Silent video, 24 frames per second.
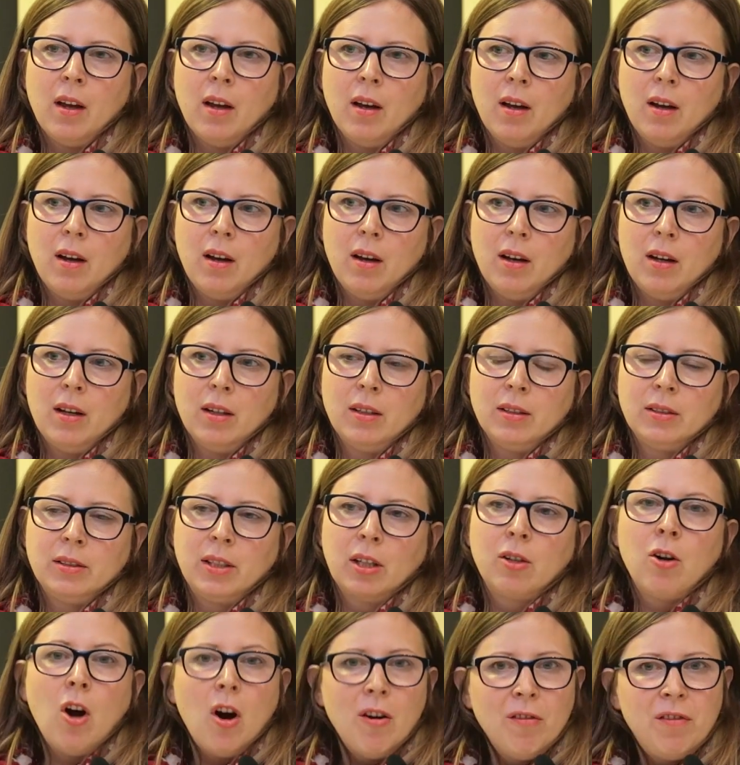
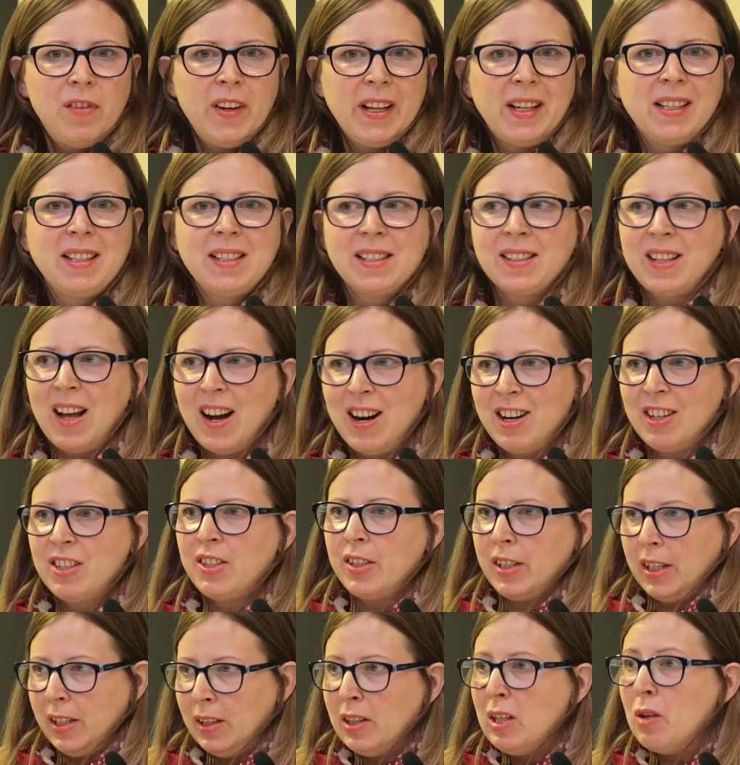the conflict
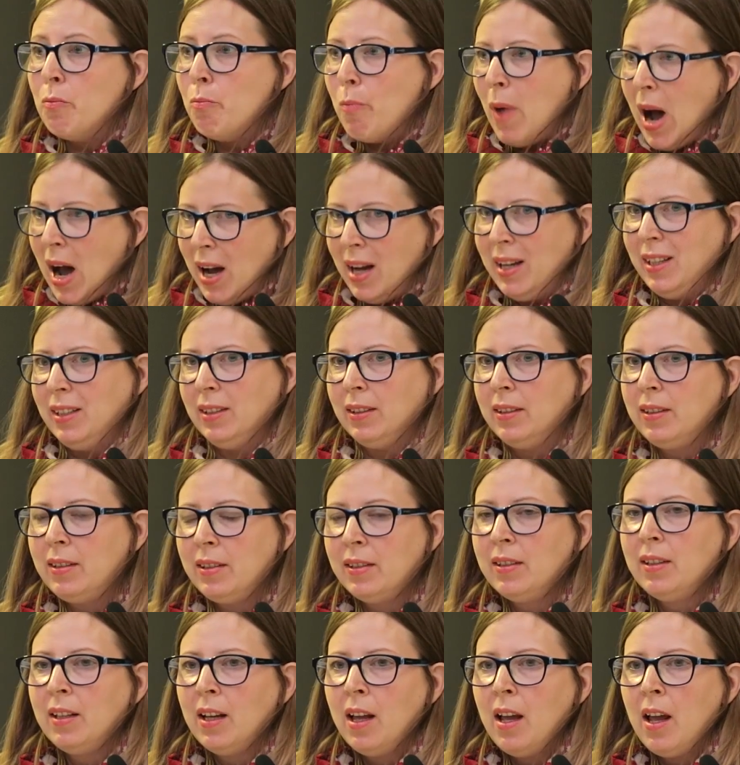starts in the
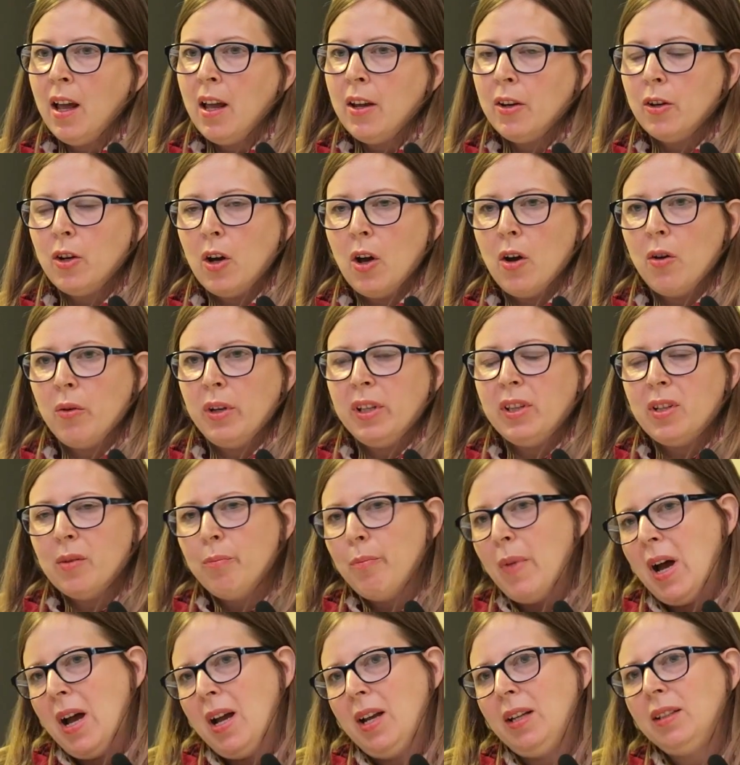mind. You know, in
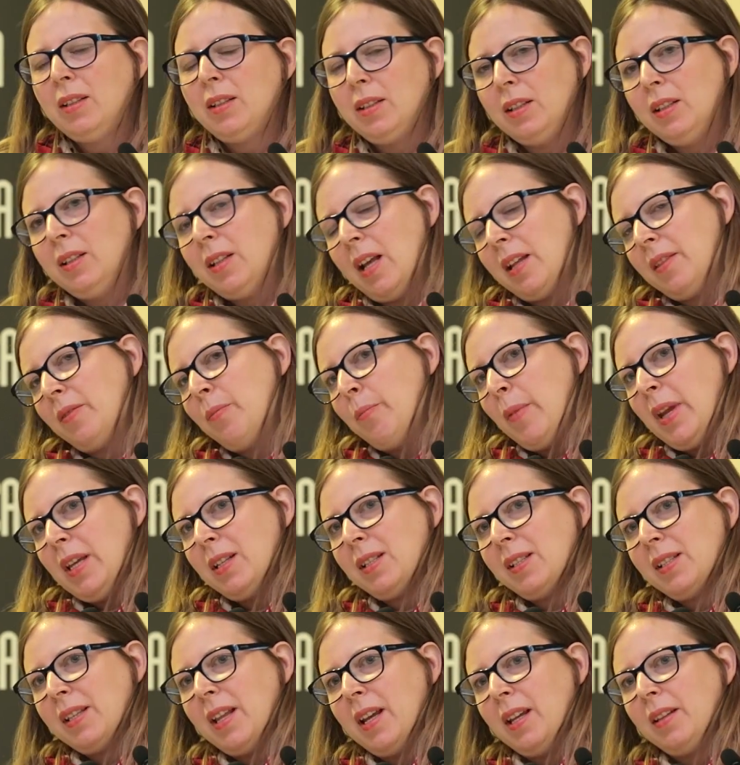the mind, that
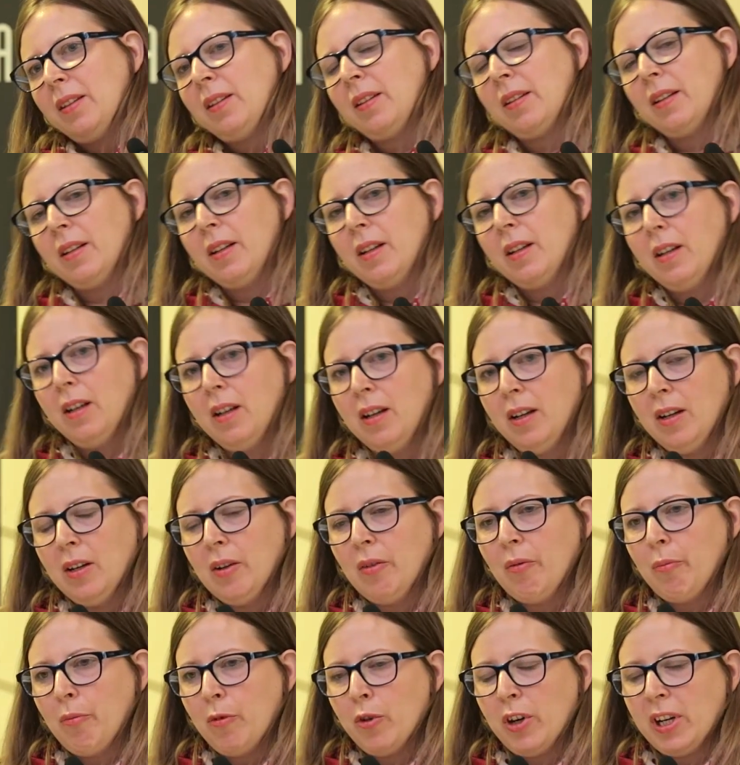means that,
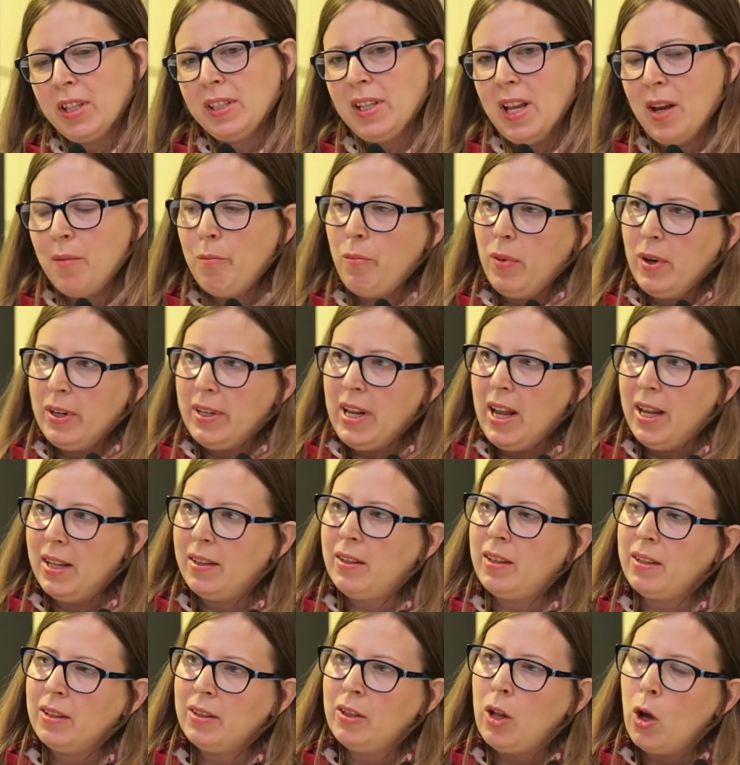for example,
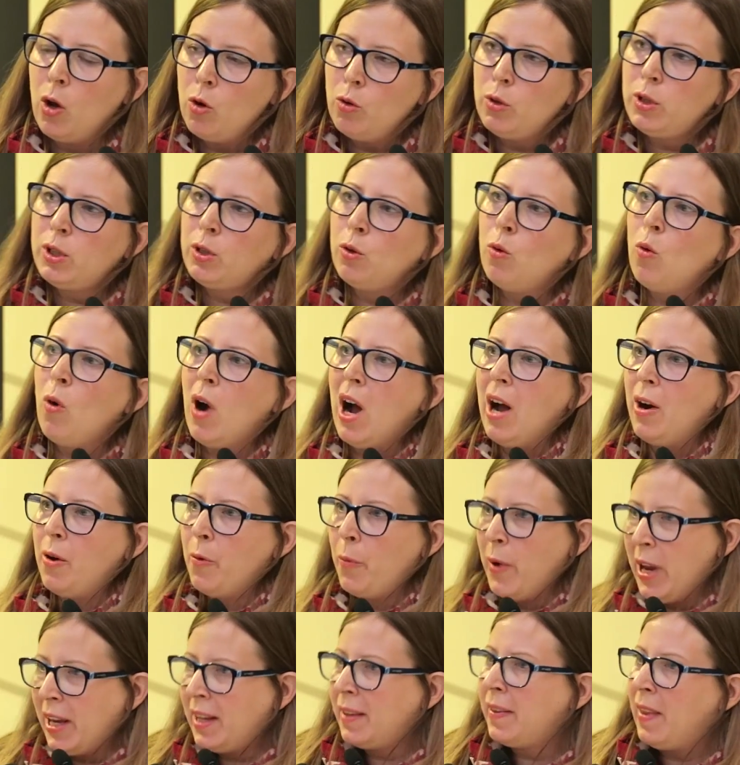that those who are
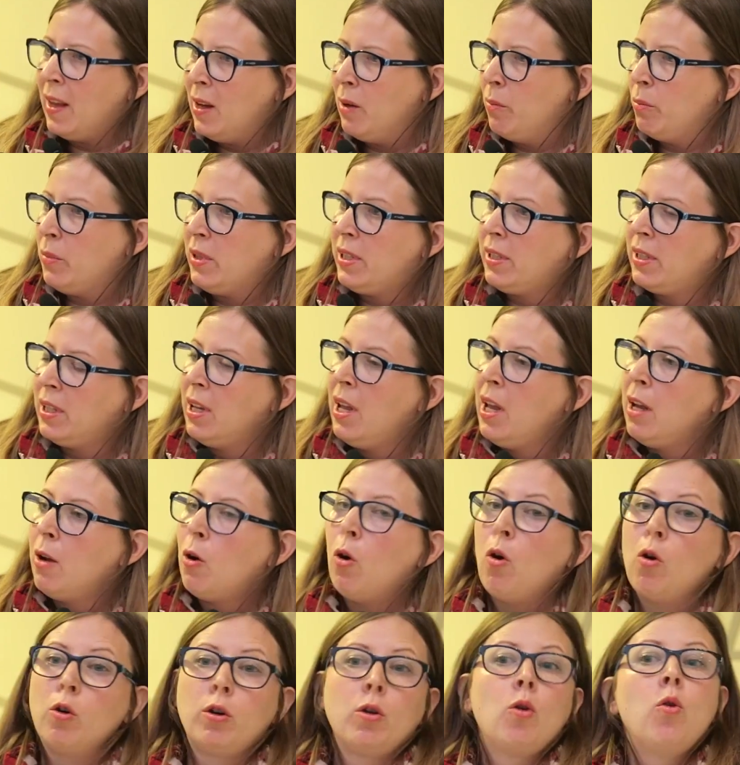victims
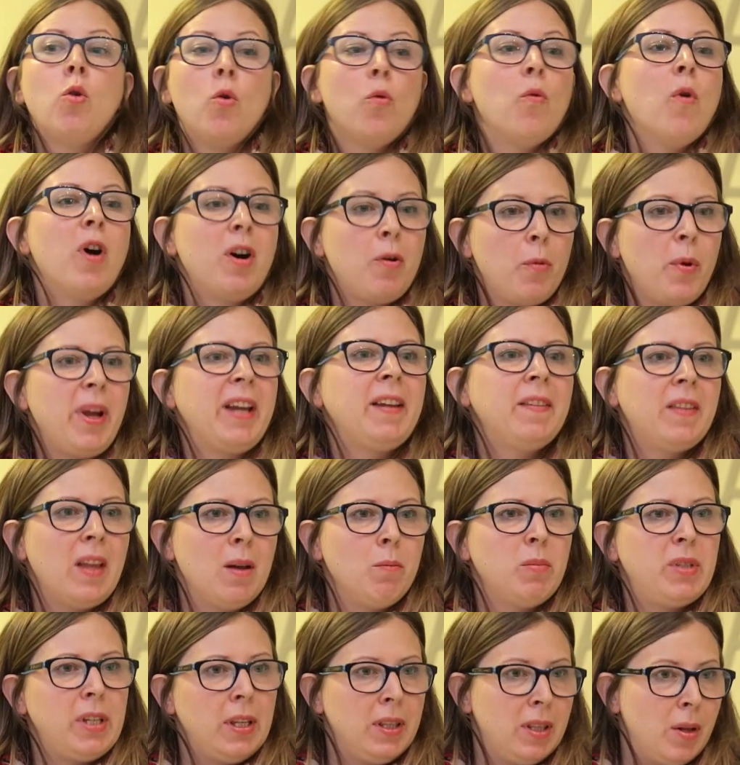or who were
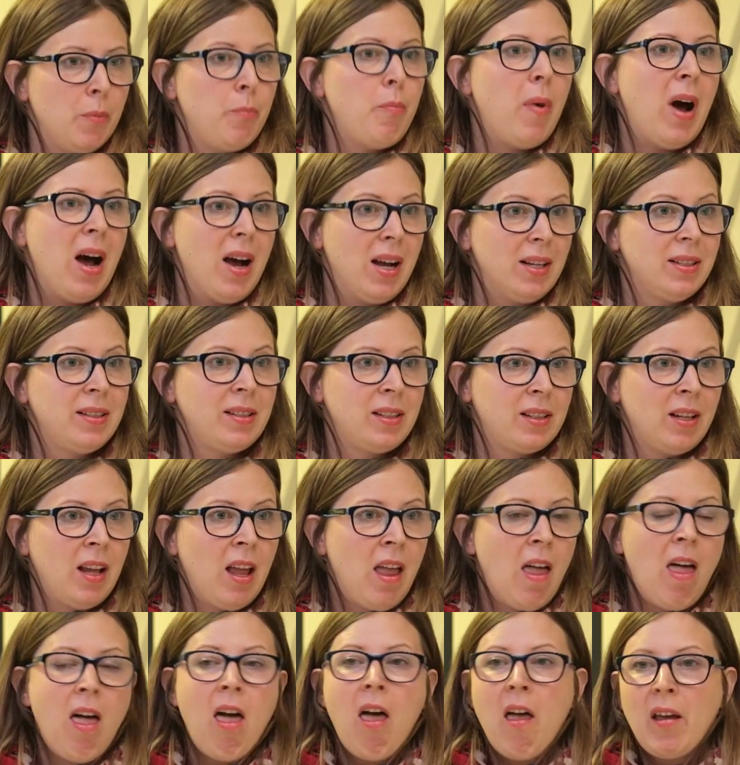victims in the past
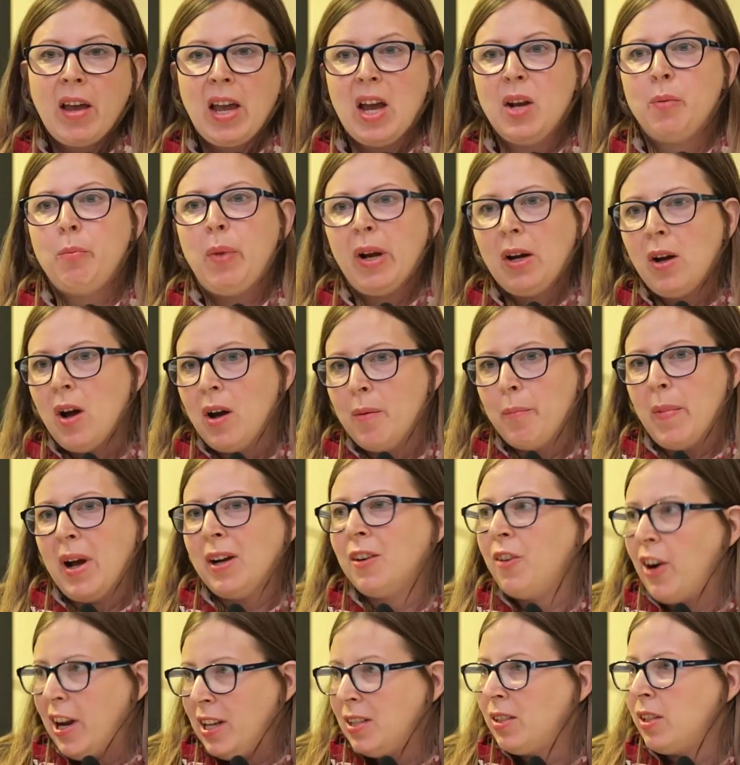can become
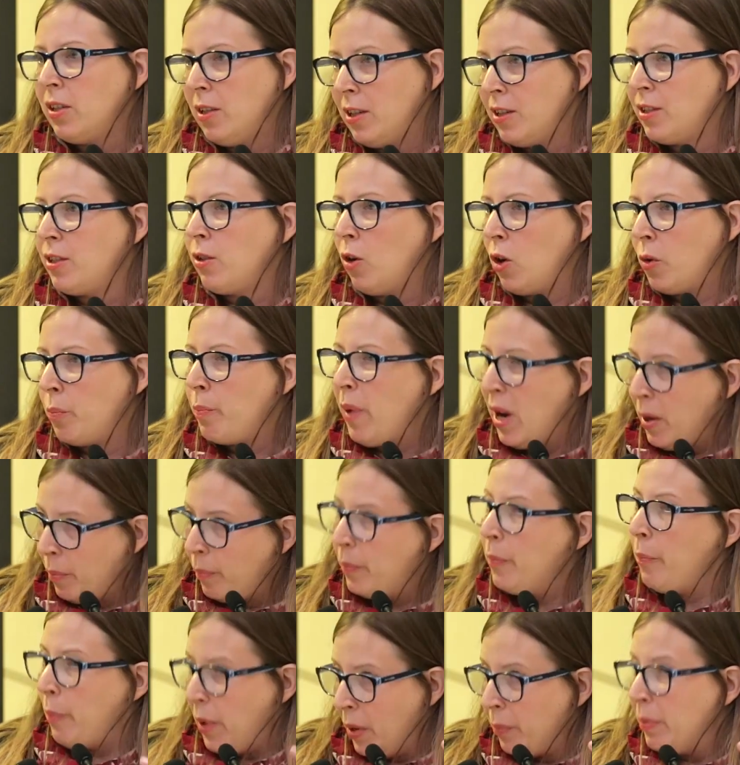aggressors or
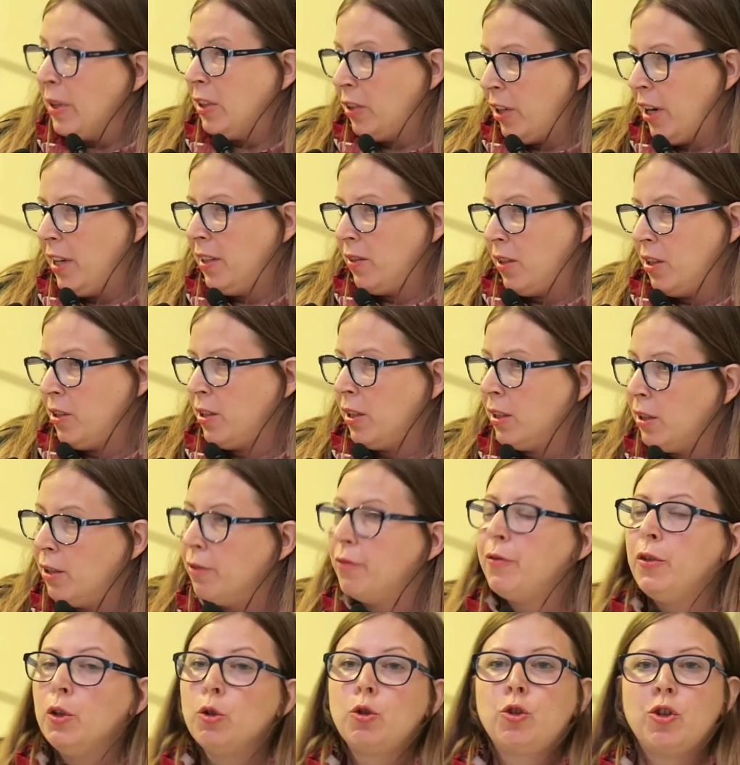perpetrators in
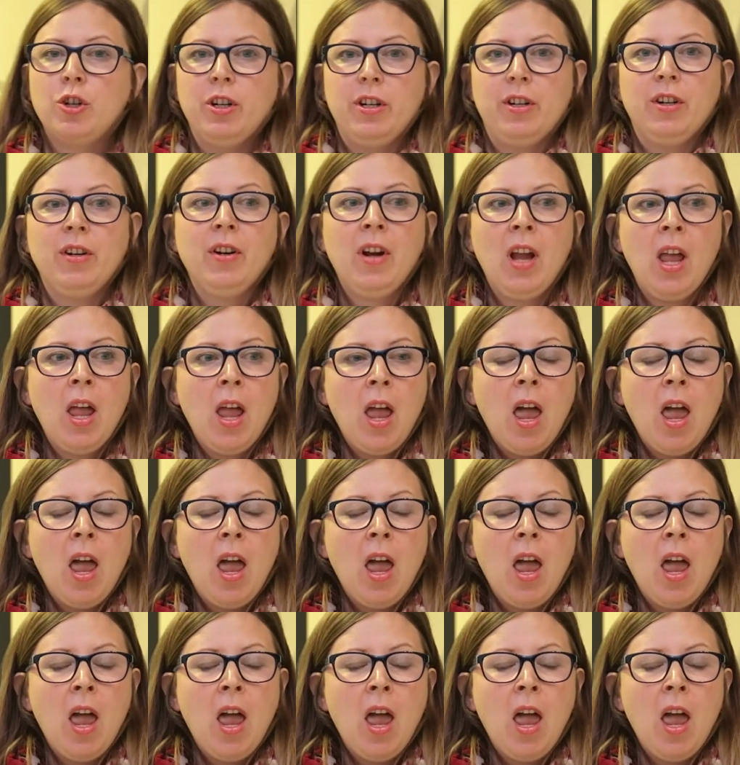the future.